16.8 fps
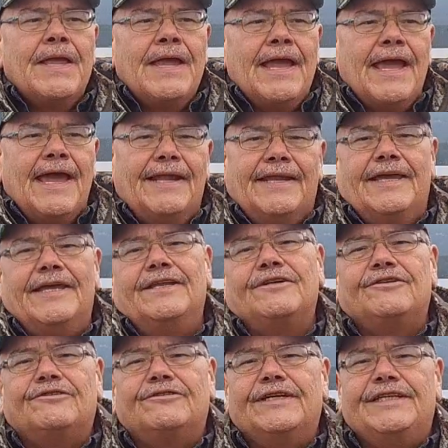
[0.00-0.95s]
An
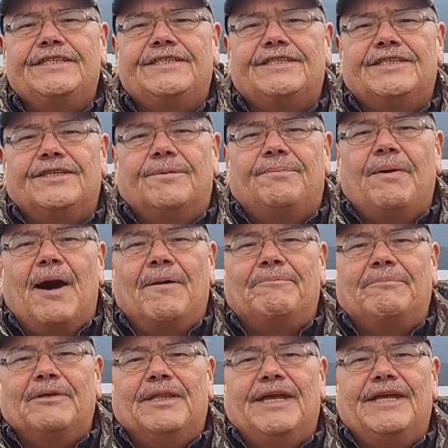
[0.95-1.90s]
increase in the
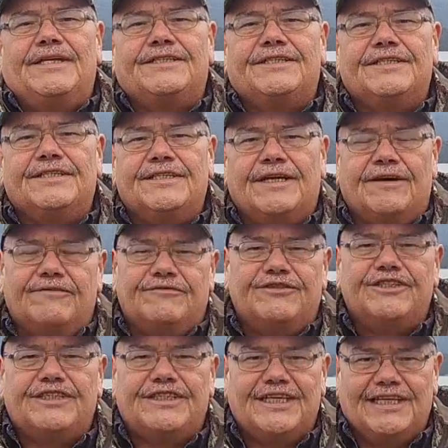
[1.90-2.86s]
population of
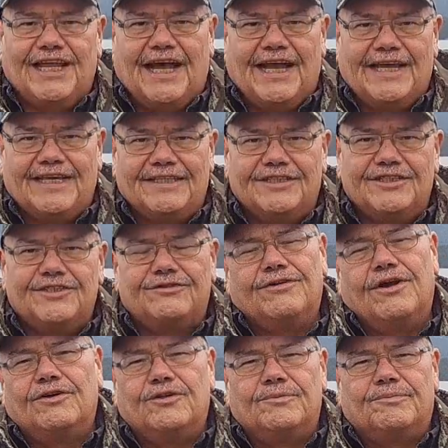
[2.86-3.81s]
sea lions
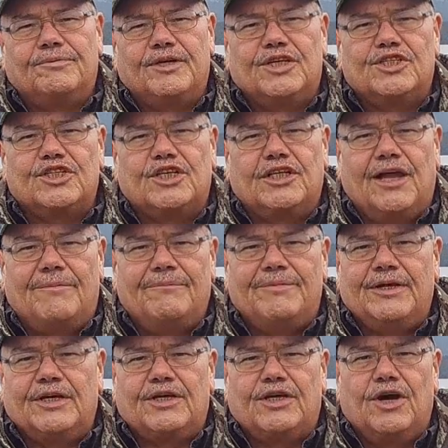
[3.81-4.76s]
throughout the British
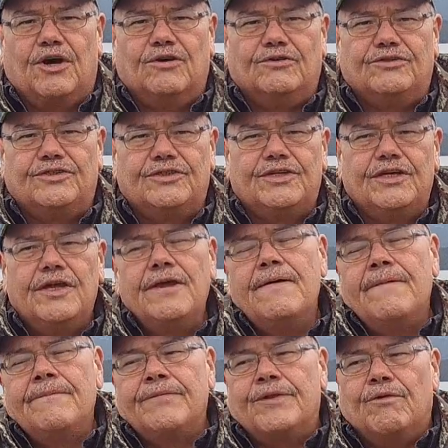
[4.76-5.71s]
Columbia coast.
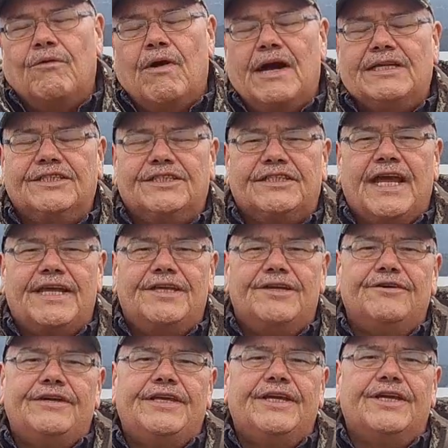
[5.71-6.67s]
The ones that
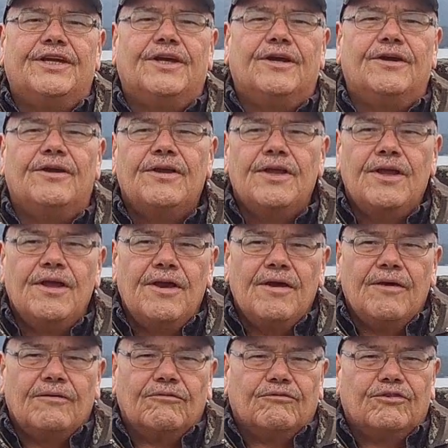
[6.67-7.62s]
you hear
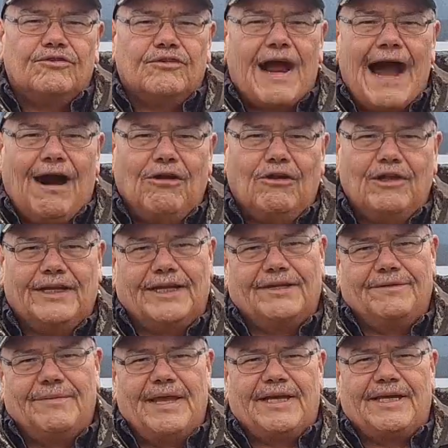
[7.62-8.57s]

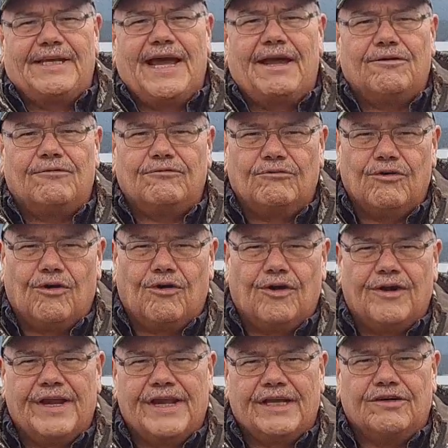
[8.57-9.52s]
growling, making that
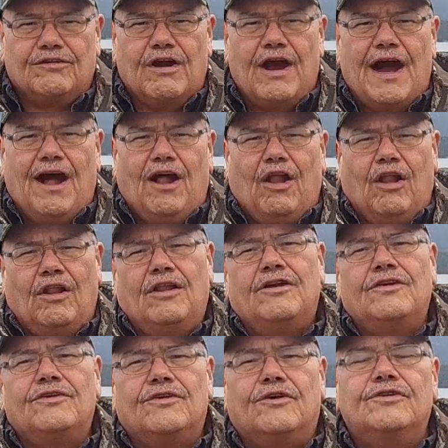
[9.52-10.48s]
roaring growl,
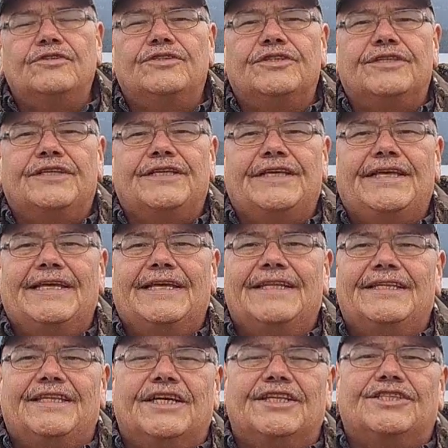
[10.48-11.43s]
those are the
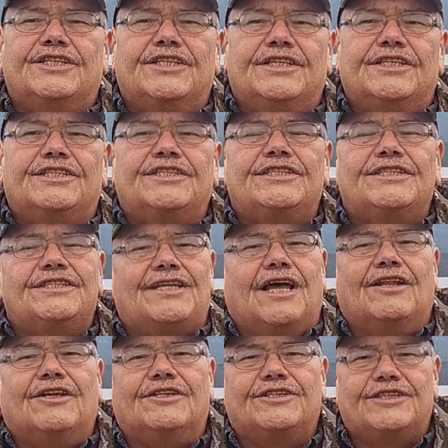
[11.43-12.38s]
indigenous
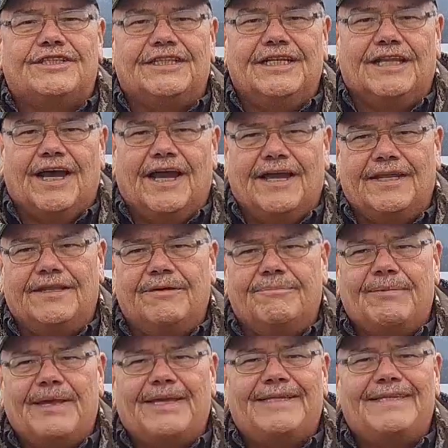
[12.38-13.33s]
Steller sea lion, the
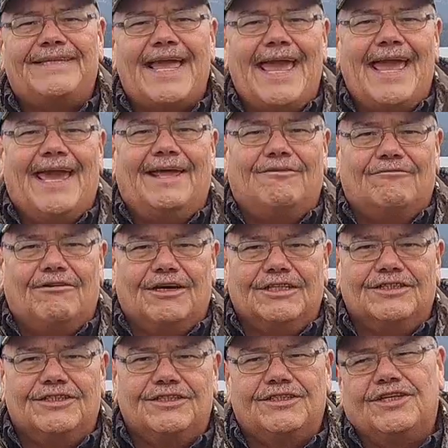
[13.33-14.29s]
big tan
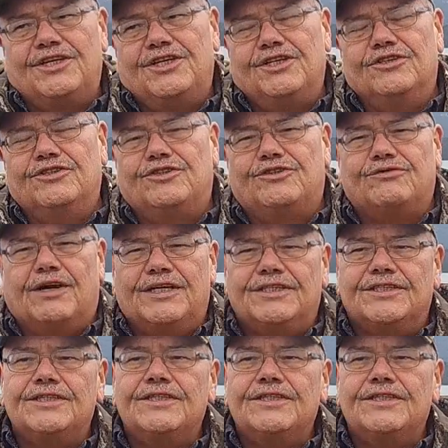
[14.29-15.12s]
ones, the huge ones.